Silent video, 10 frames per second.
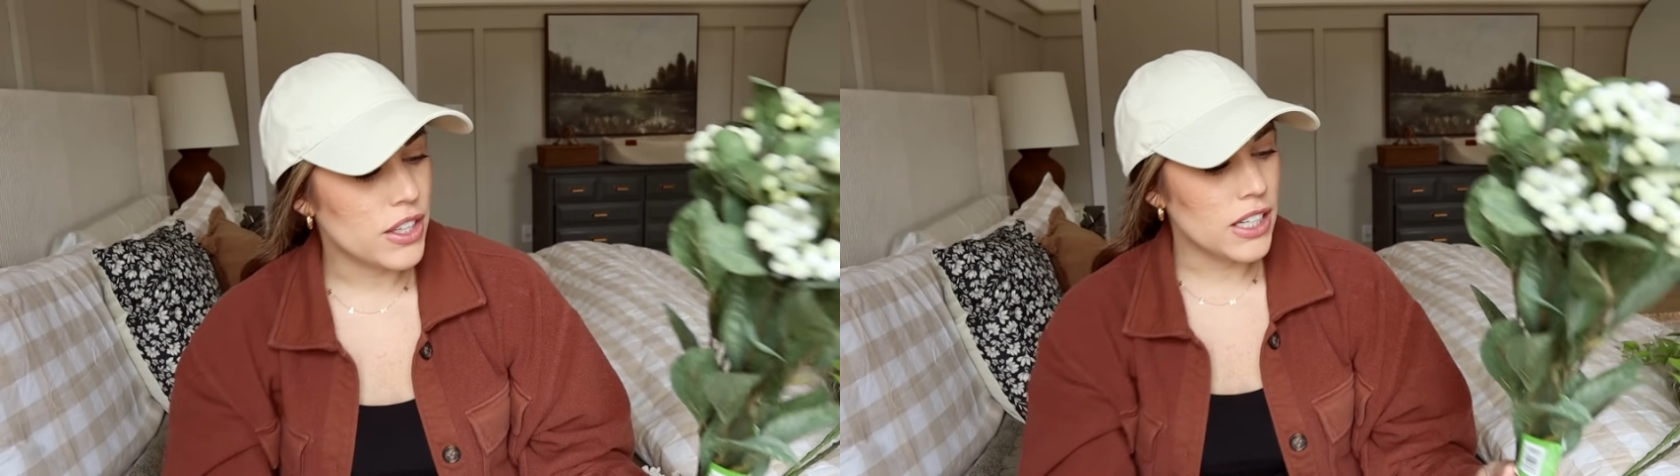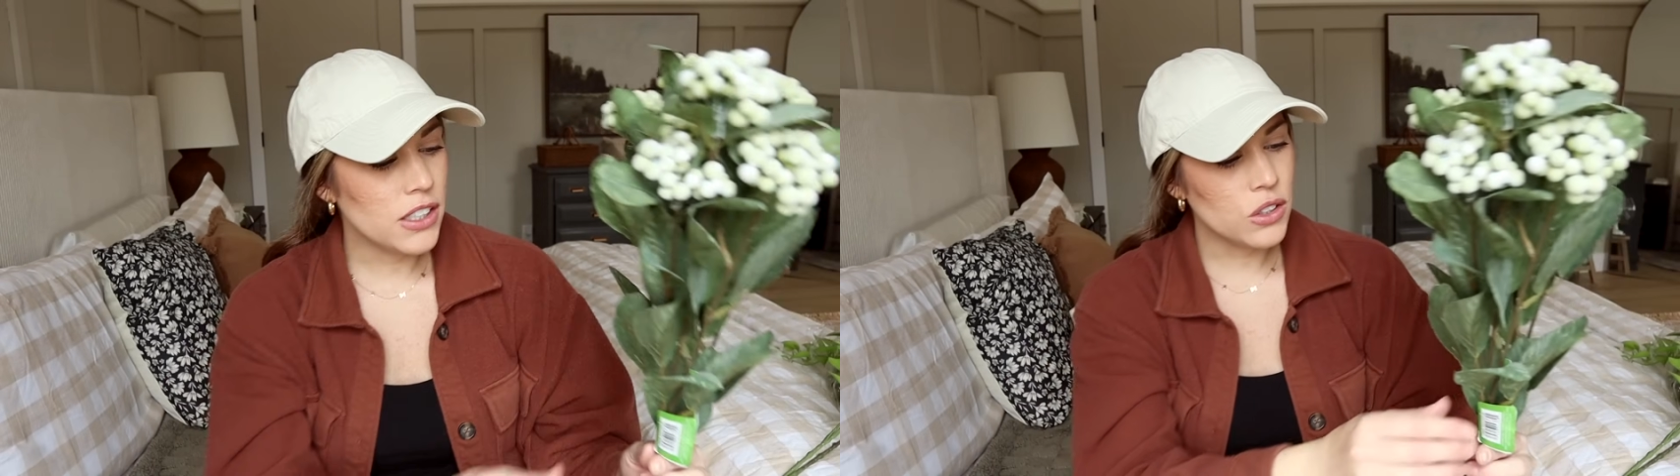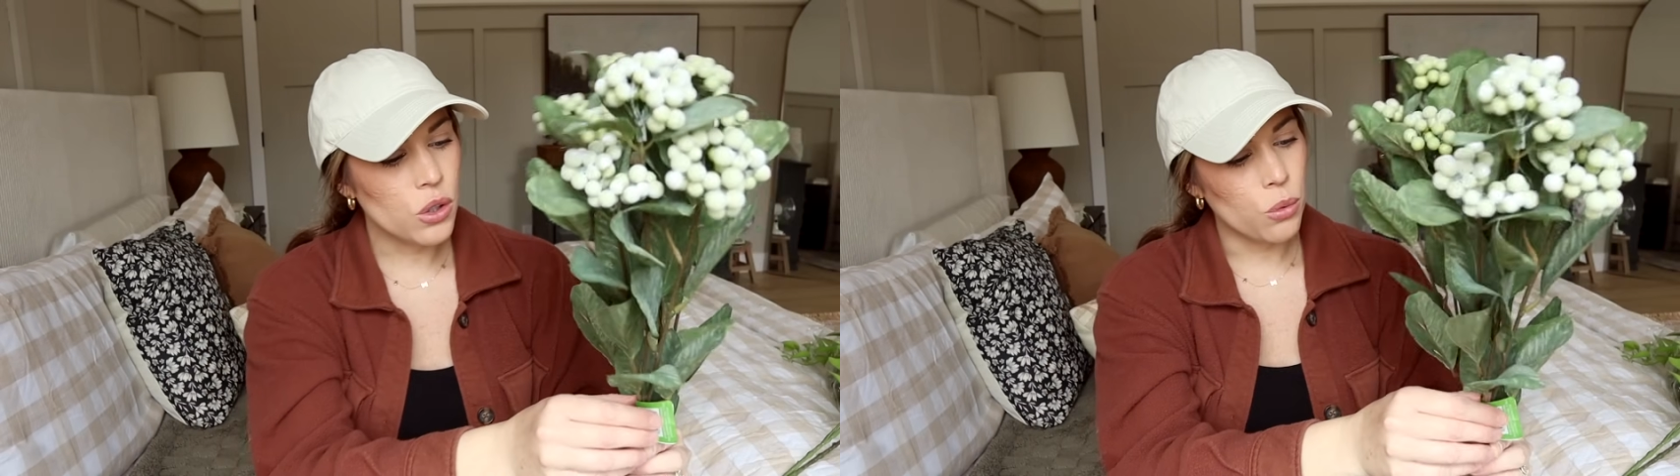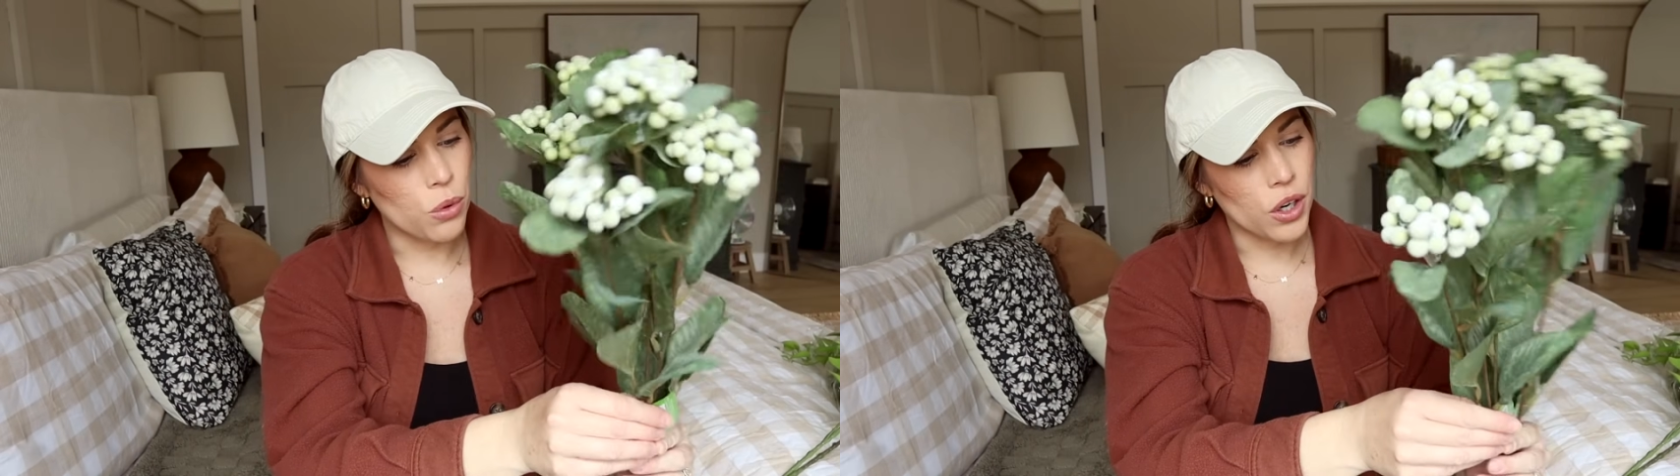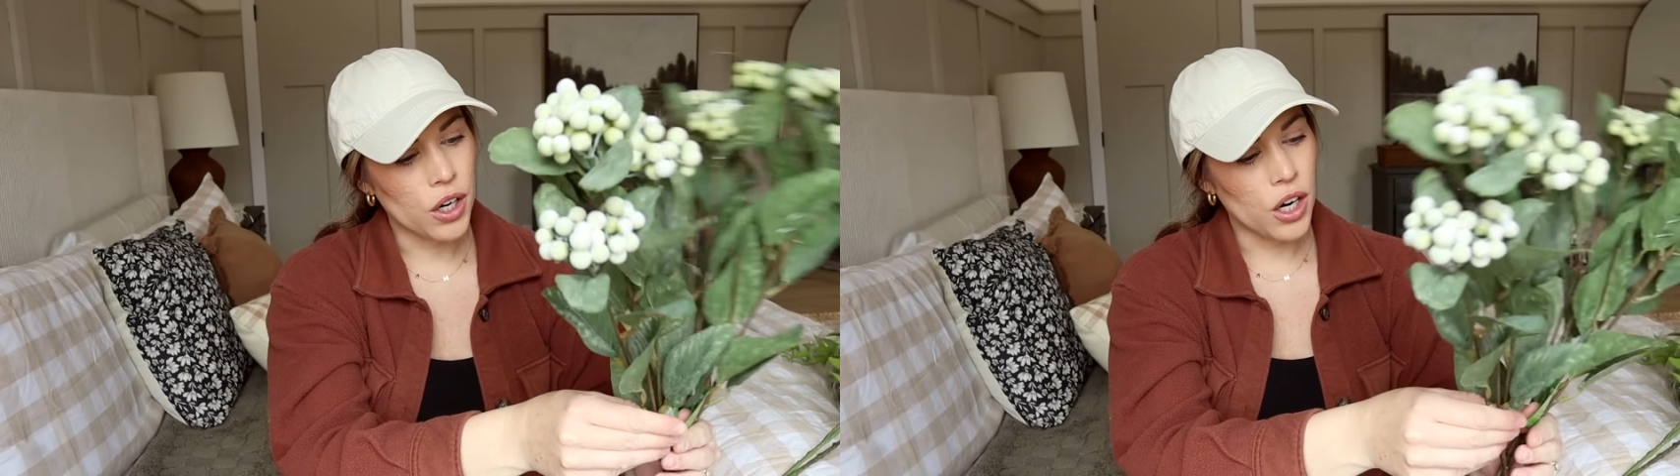these
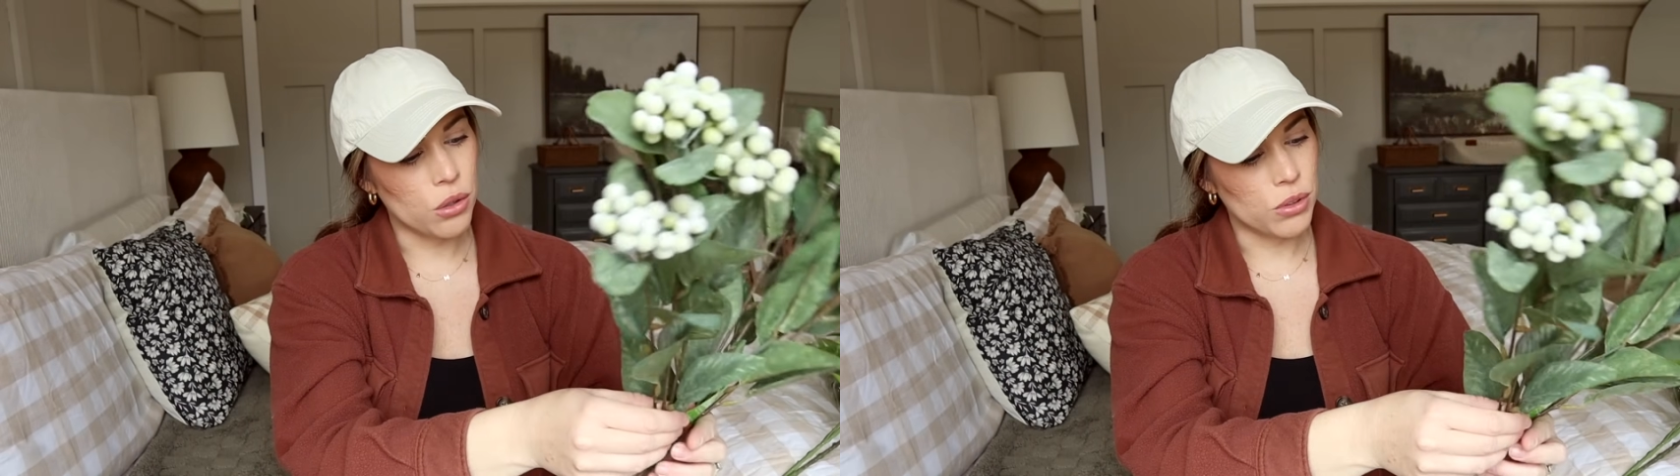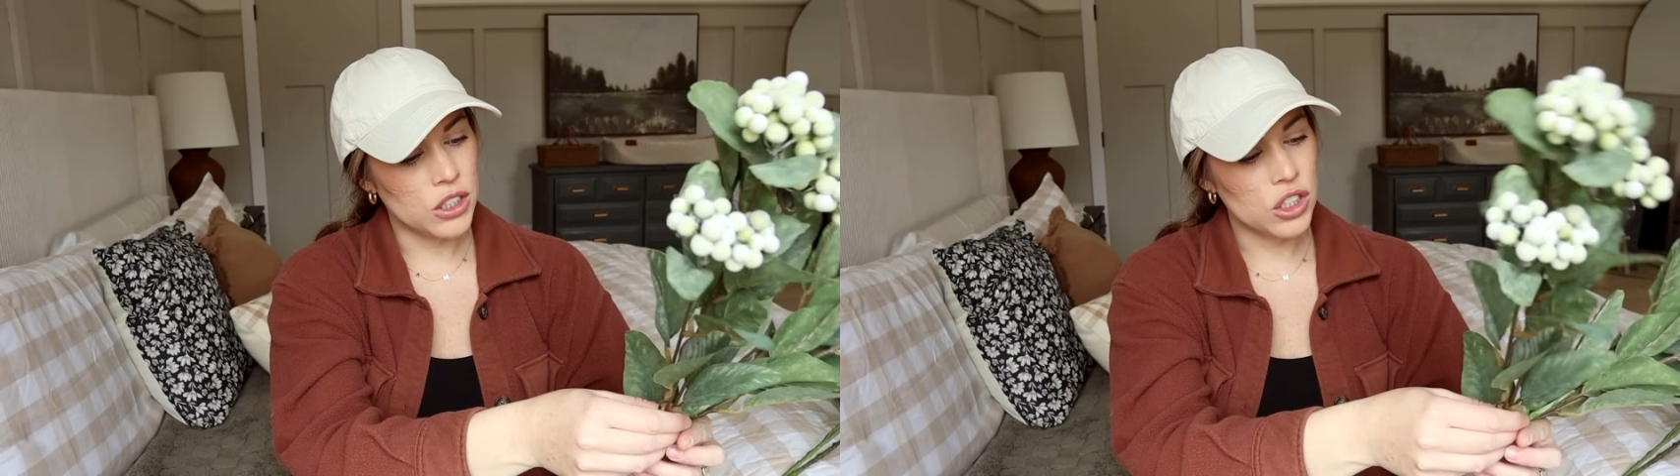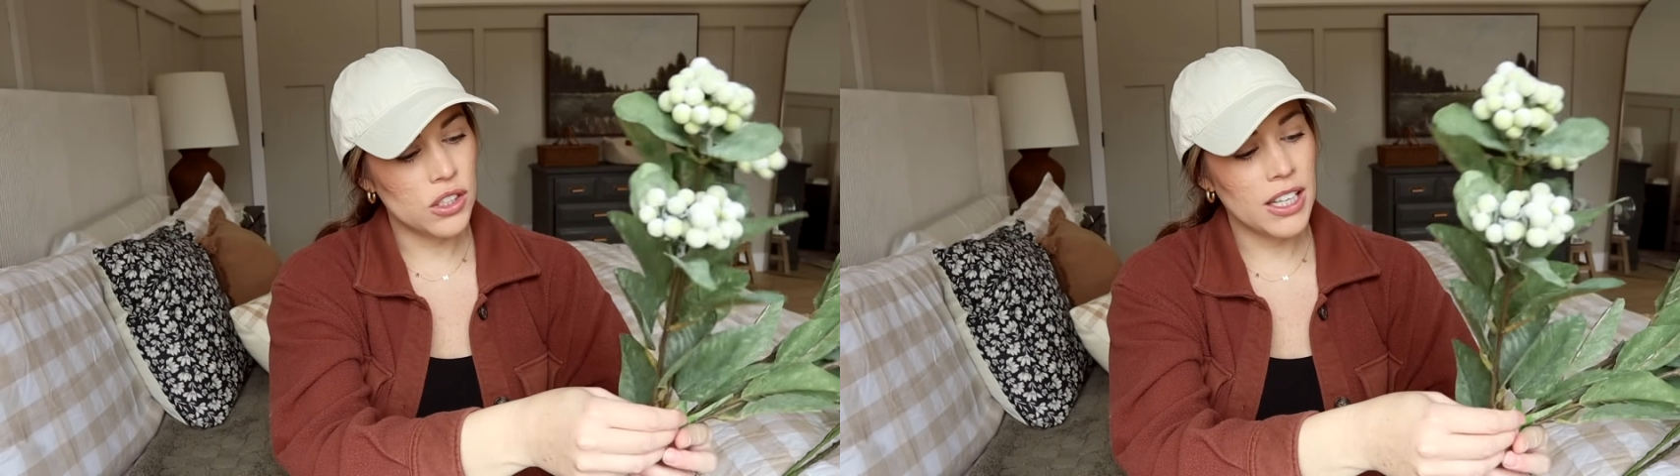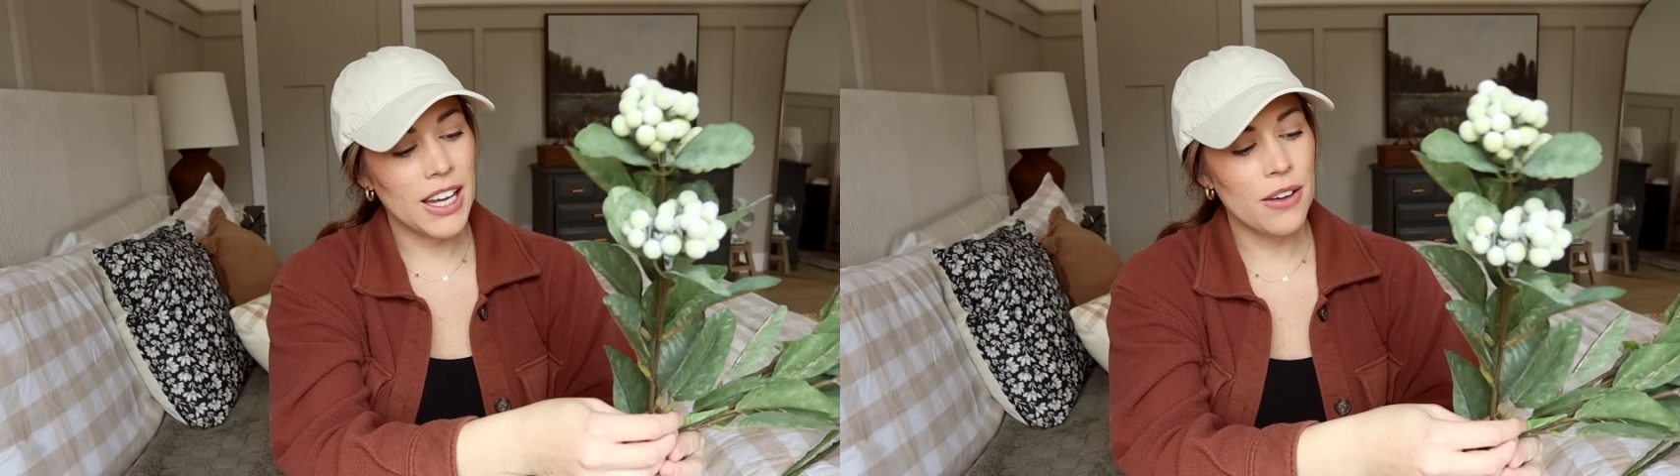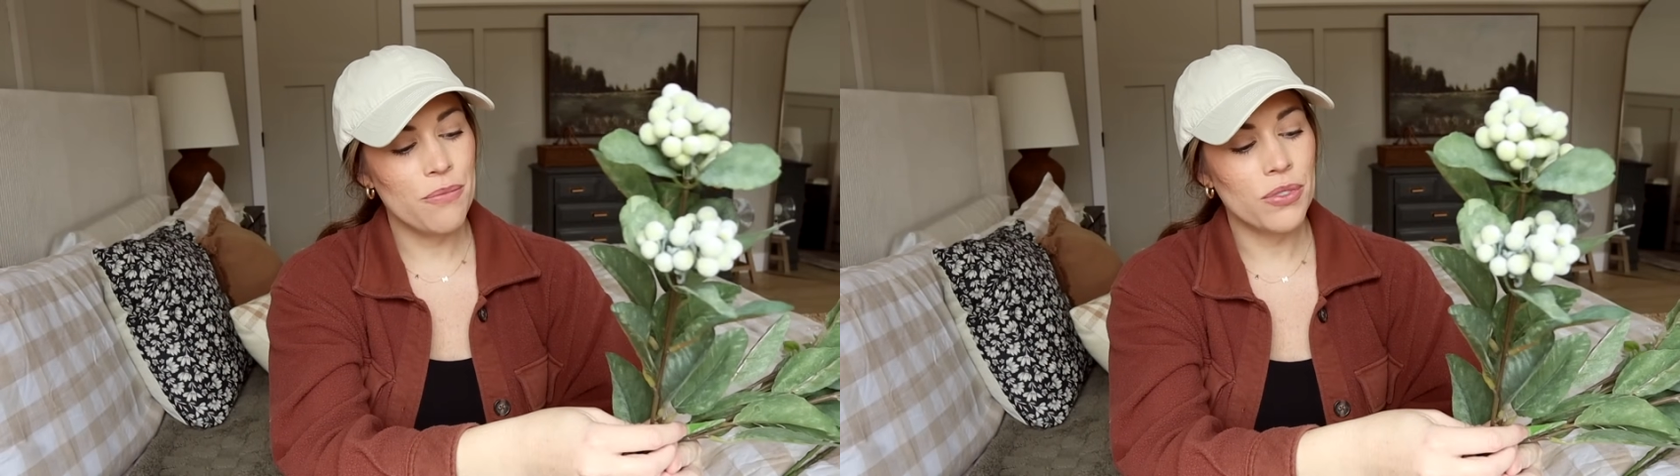were originally